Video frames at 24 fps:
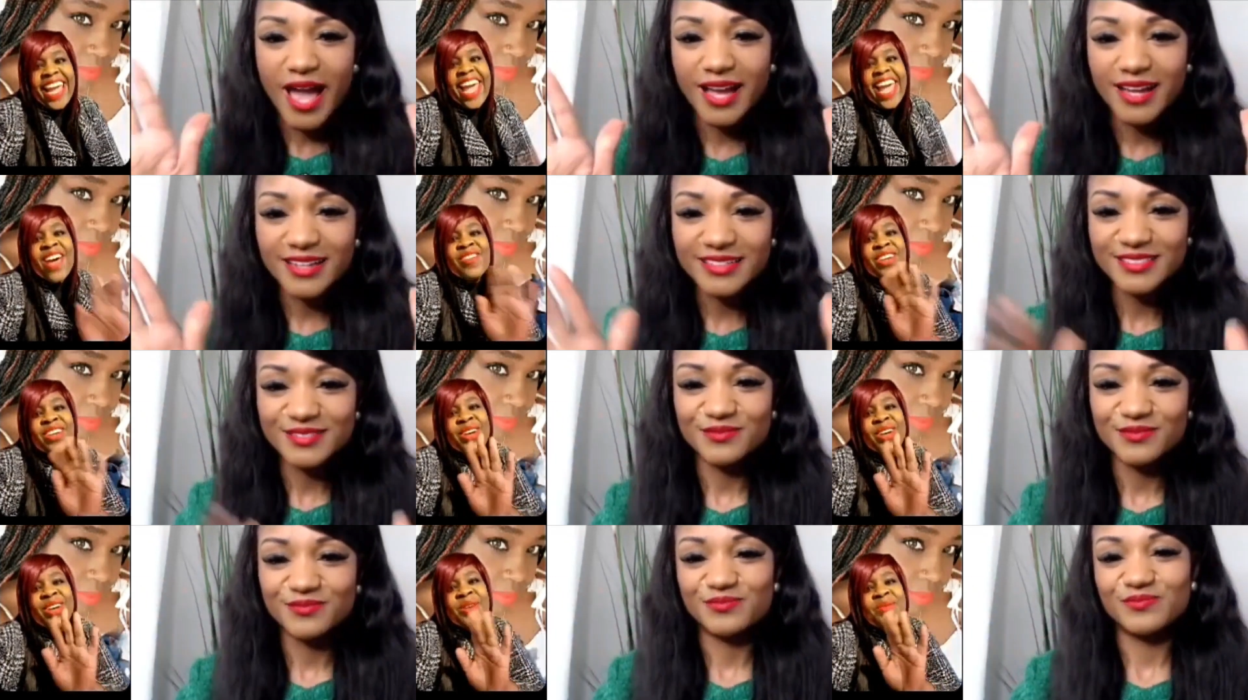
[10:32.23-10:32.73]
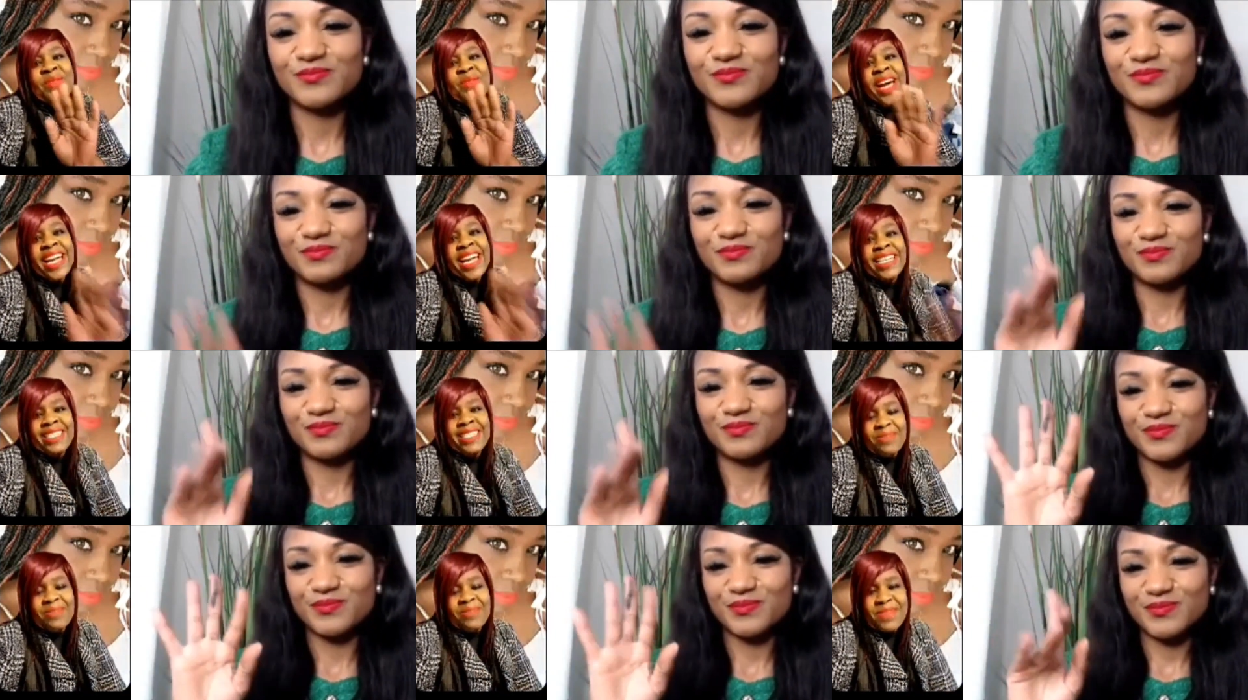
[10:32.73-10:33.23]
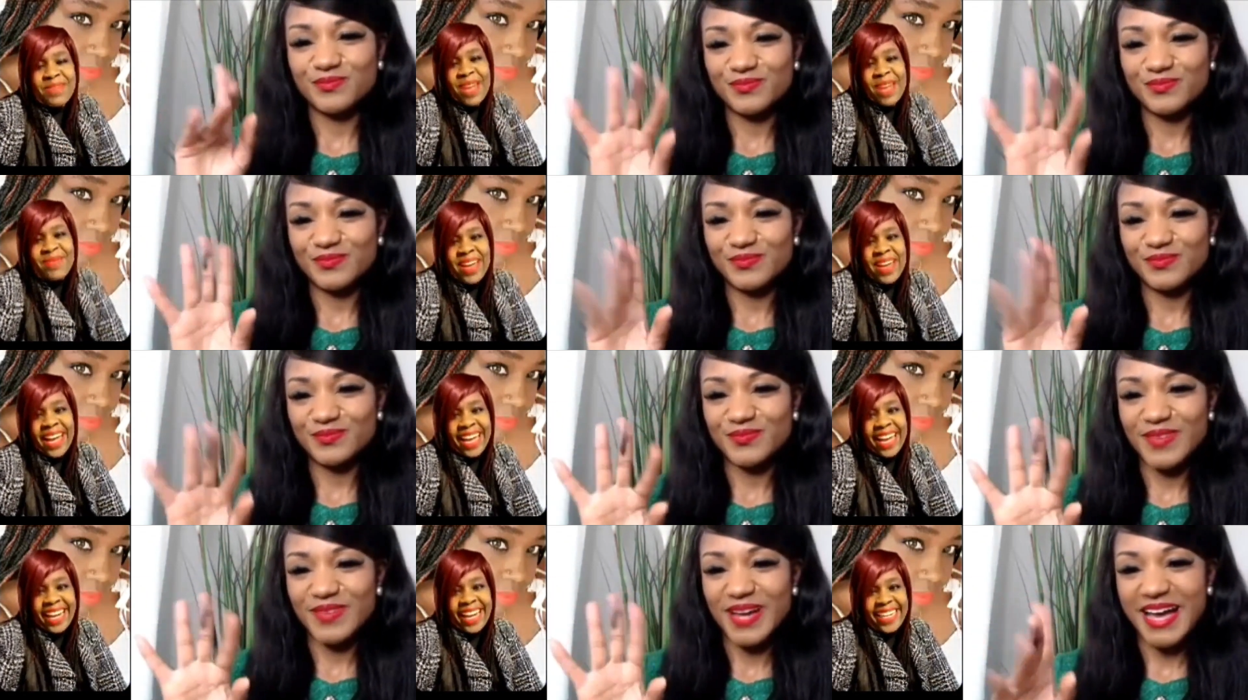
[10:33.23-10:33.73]
Speaker 1: have a good one.
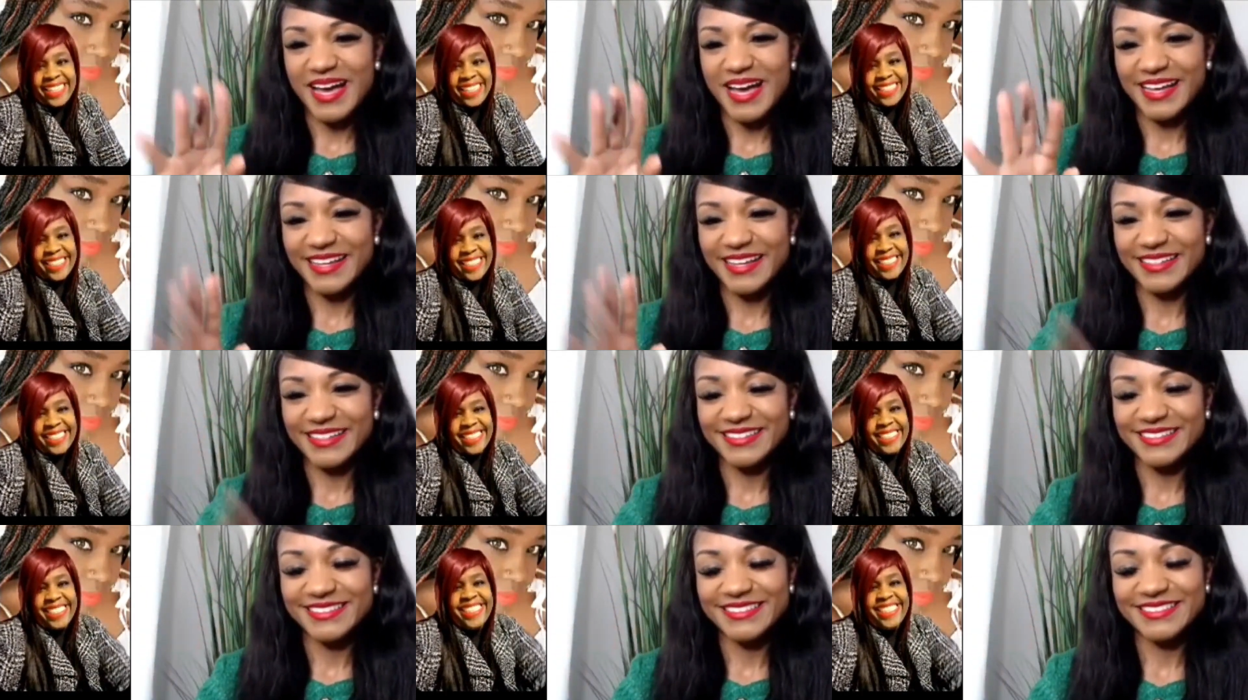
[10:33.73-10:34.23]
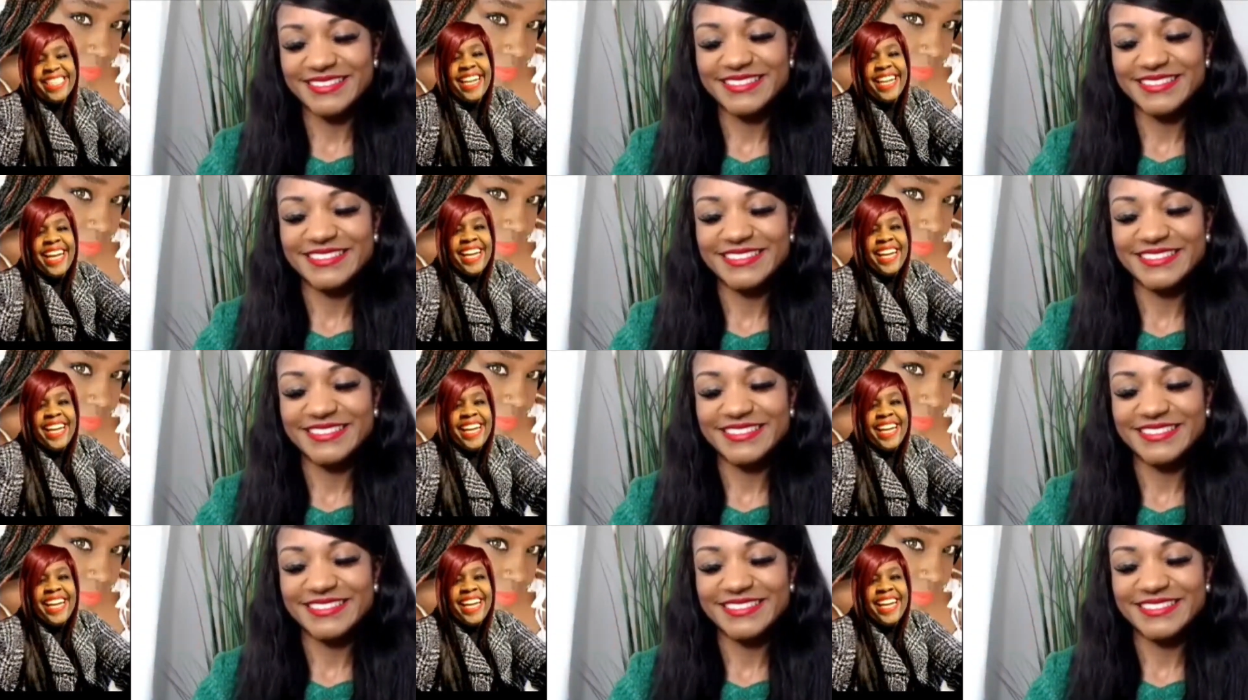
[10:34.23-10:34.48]
Bye-bye. Bye.